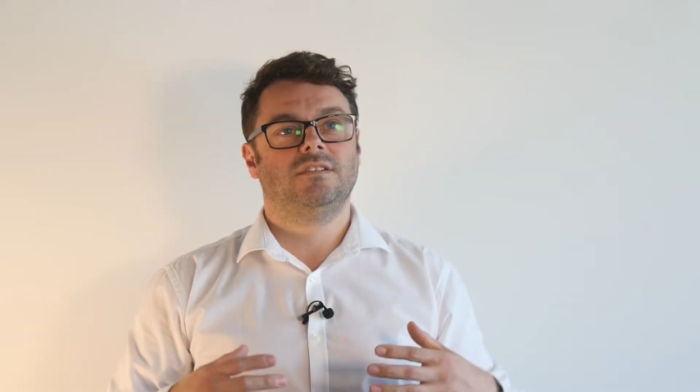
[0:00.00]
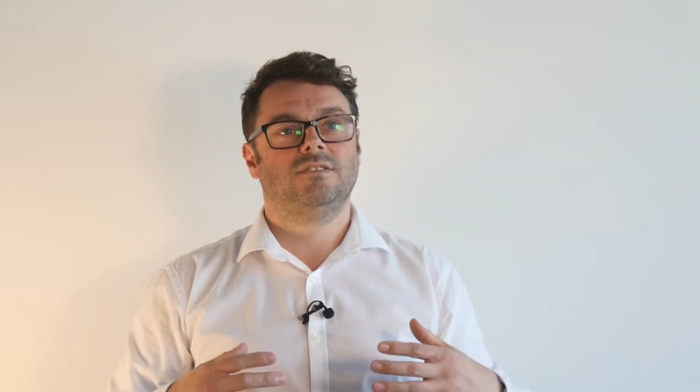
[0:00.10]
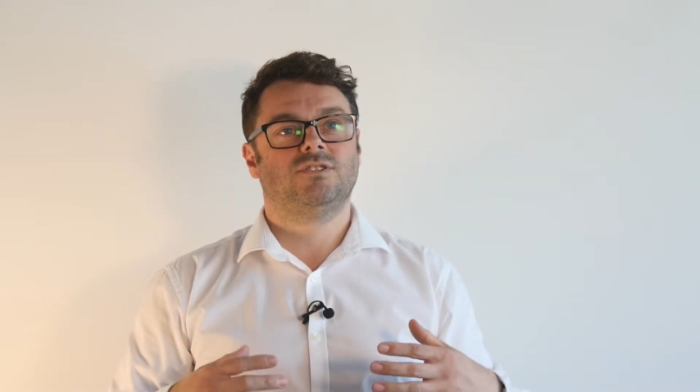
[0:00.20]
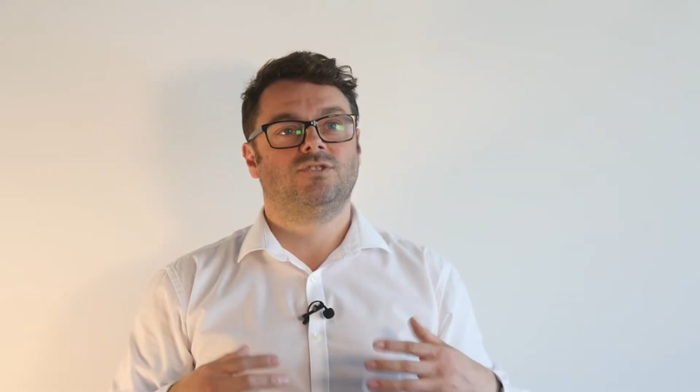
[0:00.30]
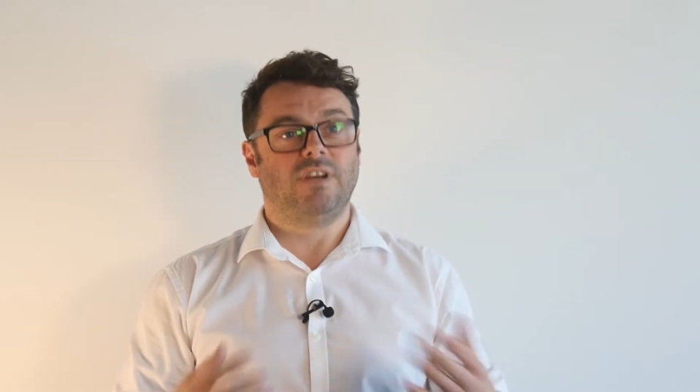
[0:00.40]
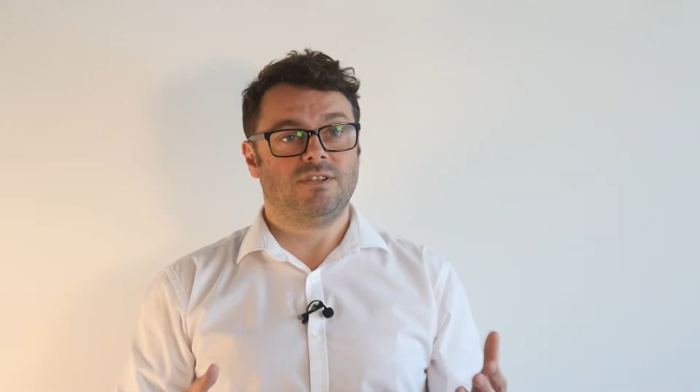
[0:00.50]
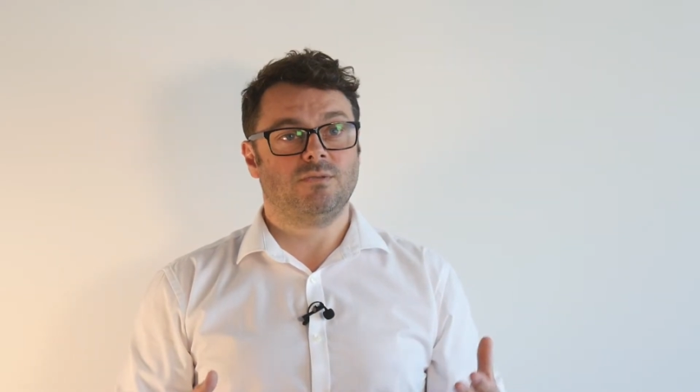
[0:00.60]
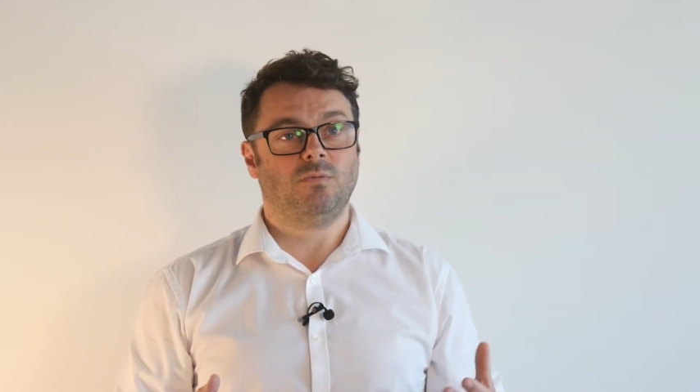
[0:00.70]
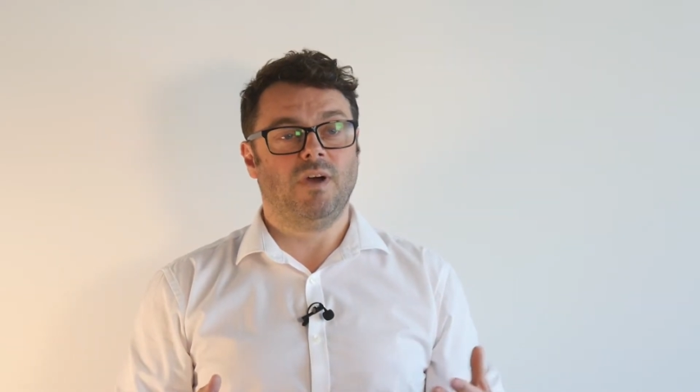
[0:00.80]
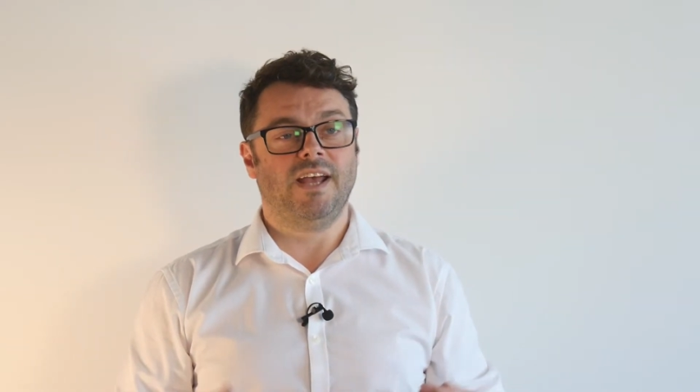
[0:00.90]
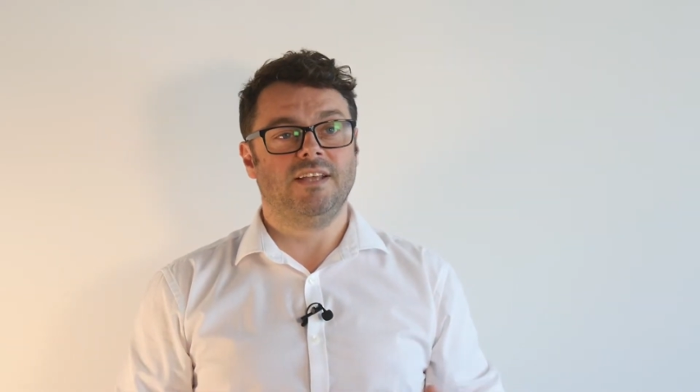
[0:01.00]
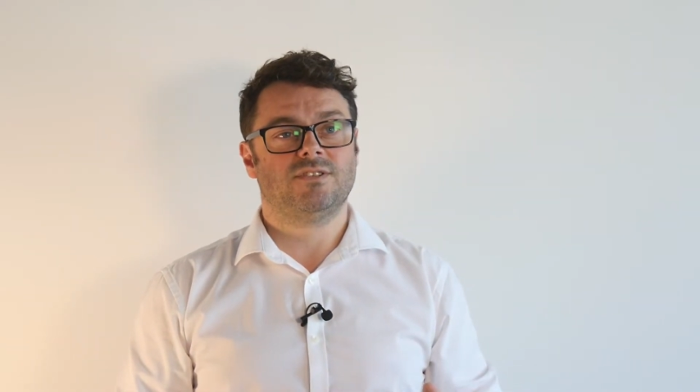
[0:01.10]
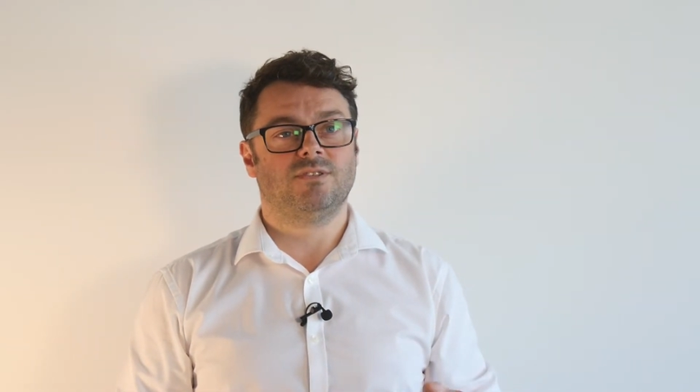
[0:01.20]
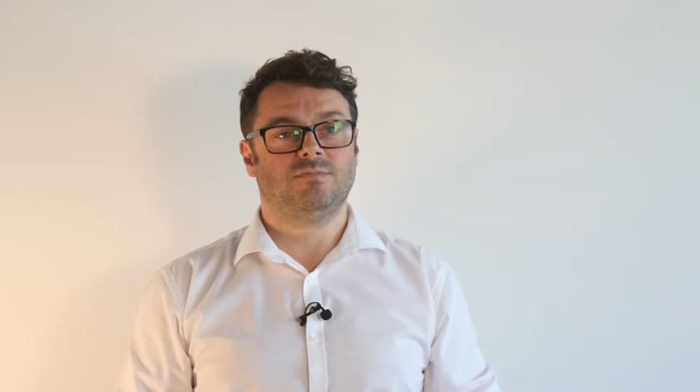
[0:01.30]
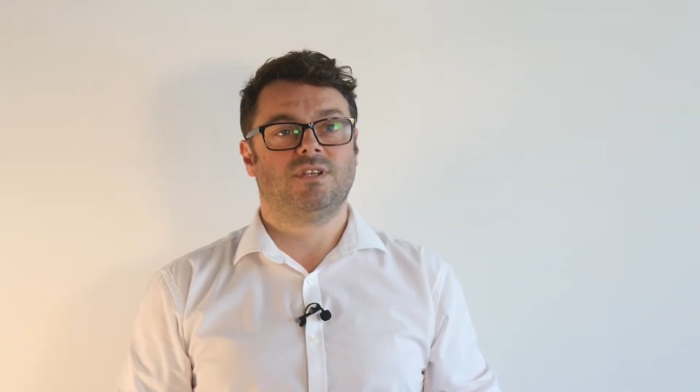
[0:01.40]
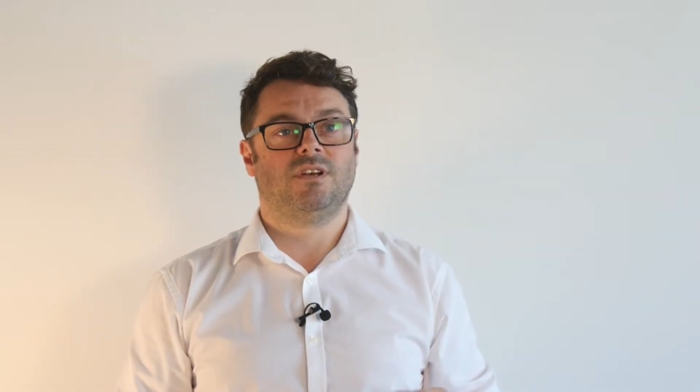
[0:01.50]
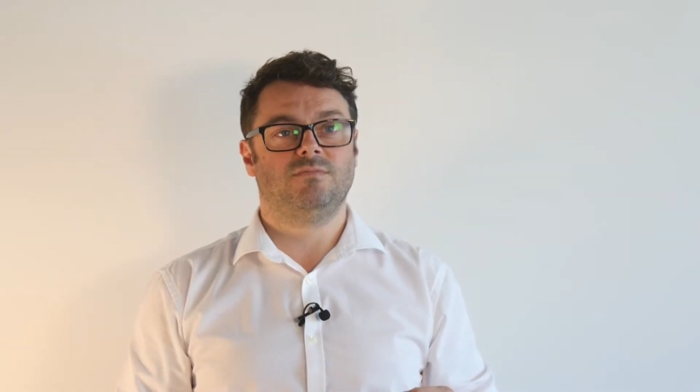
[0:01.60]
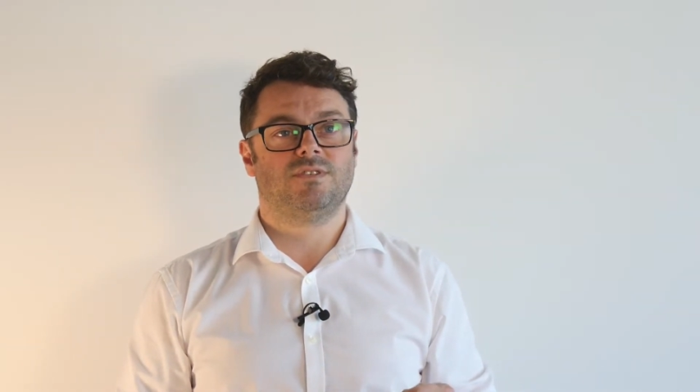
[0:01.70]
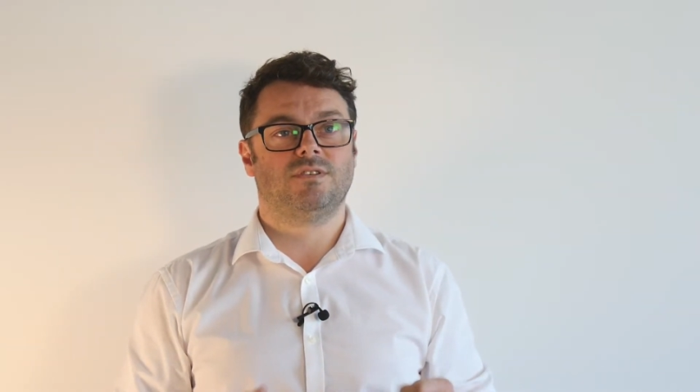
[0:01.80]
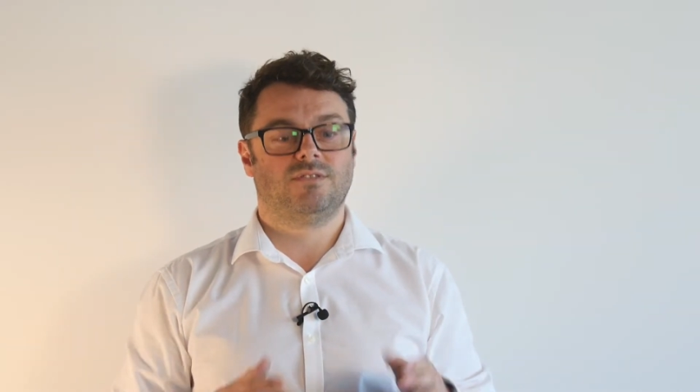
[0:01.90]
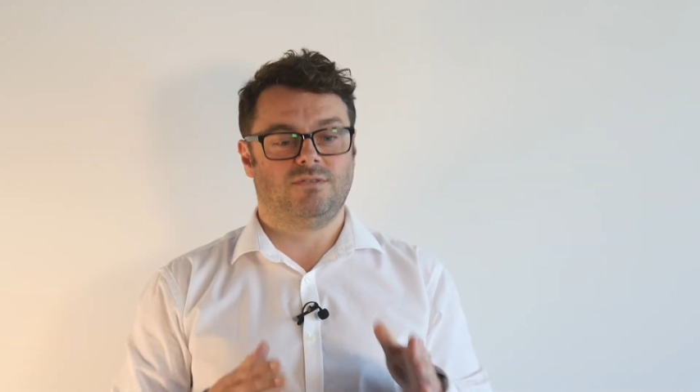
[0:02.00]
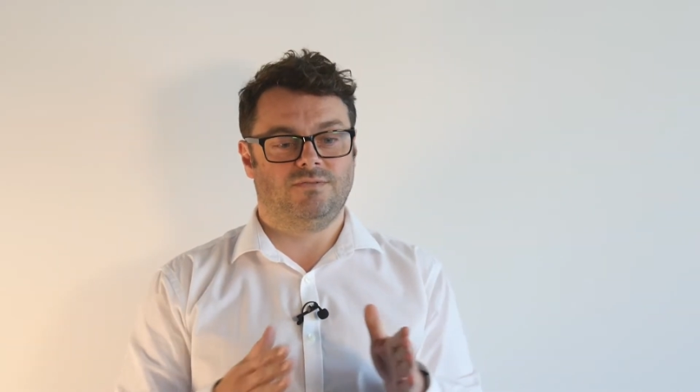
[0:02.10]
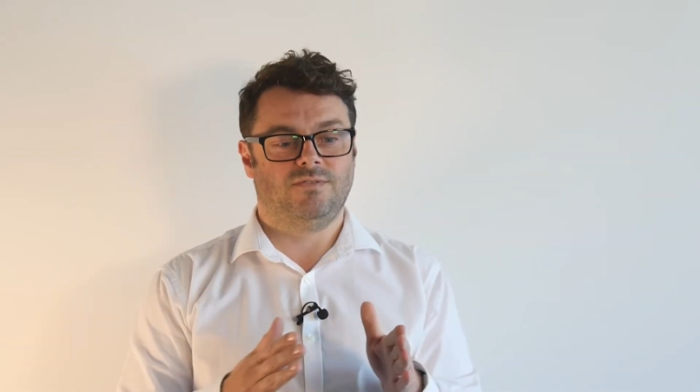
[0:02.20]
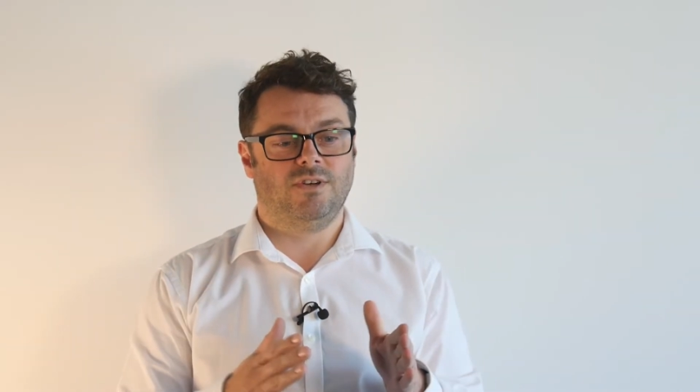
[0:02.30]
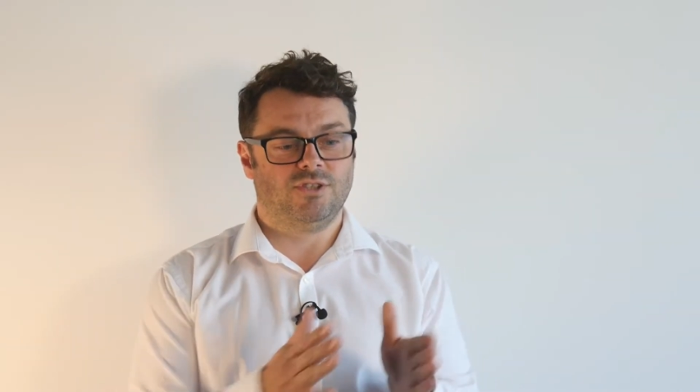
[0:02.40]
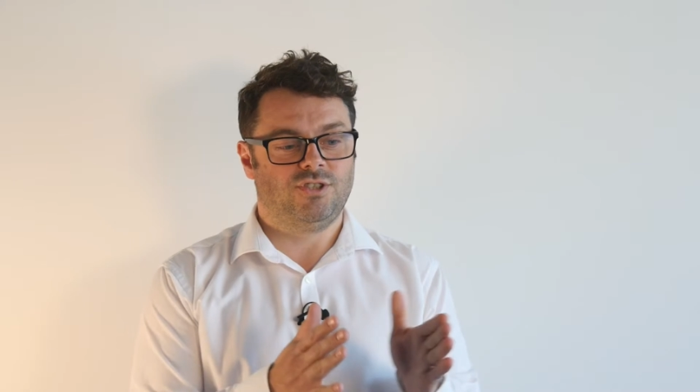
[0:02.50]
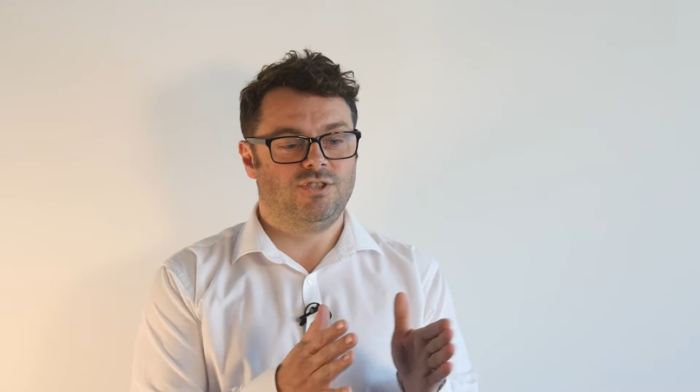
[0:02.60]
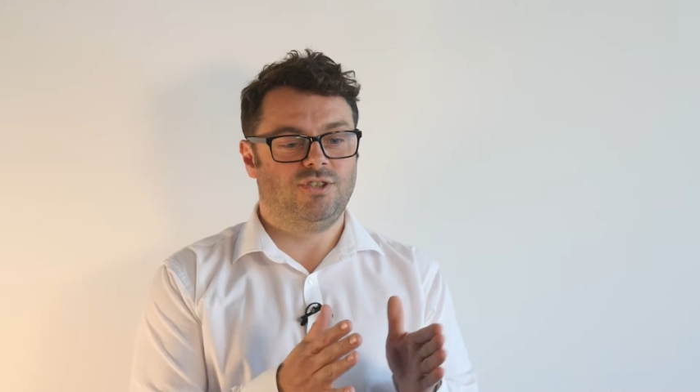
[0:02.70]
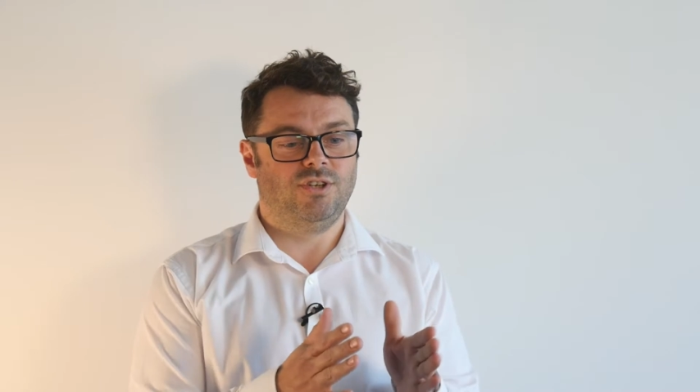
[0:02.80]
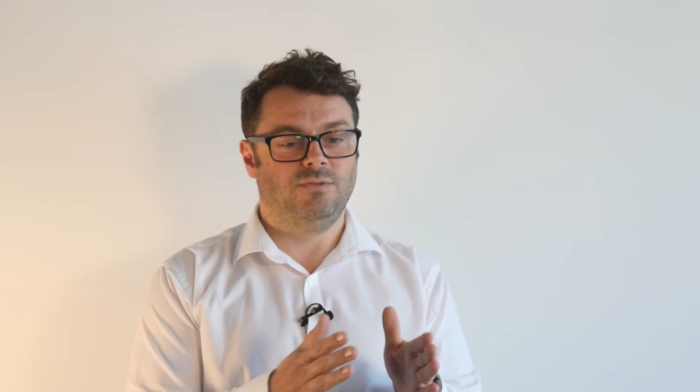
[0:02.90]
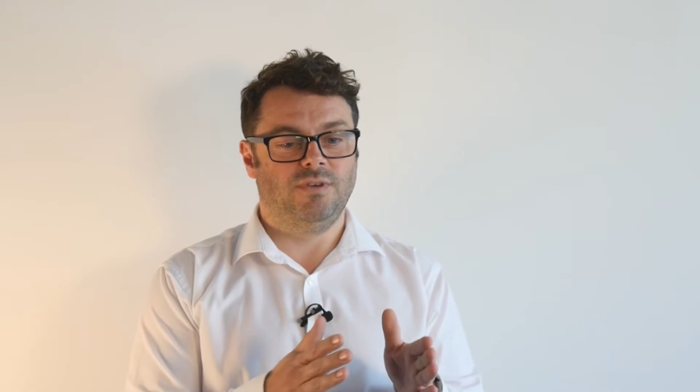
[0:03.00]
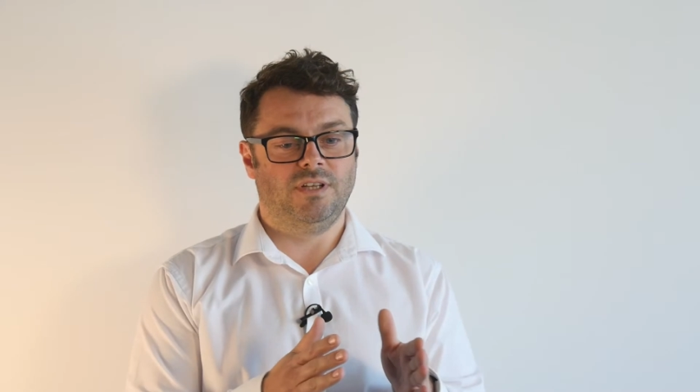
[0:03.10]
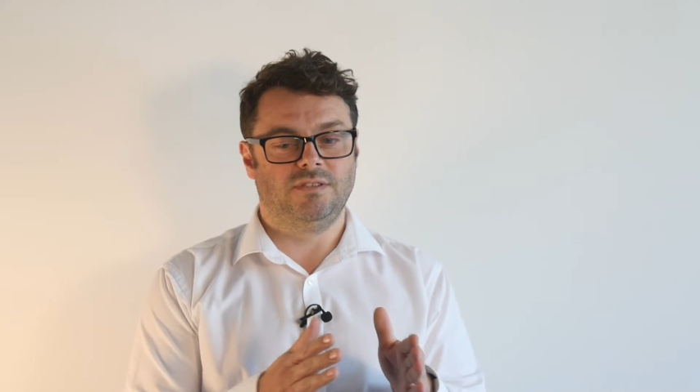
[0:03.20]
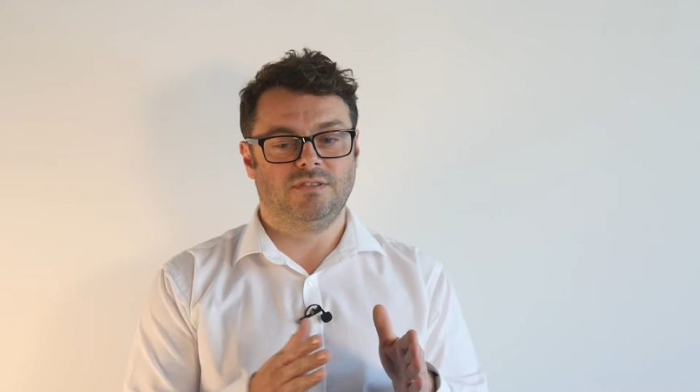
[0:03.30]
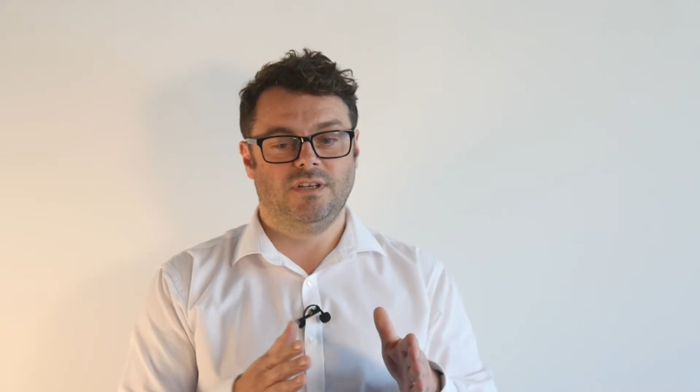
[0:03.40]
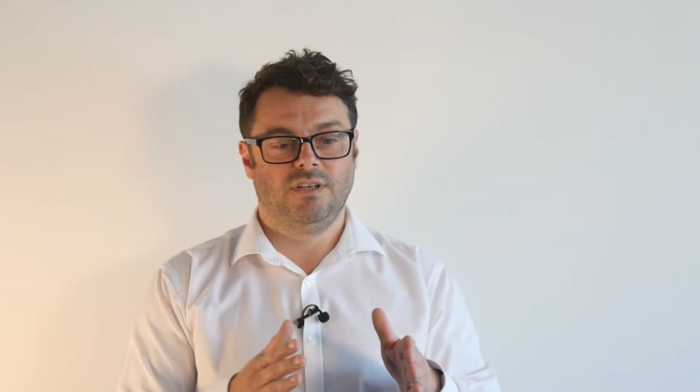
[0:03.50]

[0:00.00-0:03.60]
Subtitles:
straight away sometimes sort of ushers you and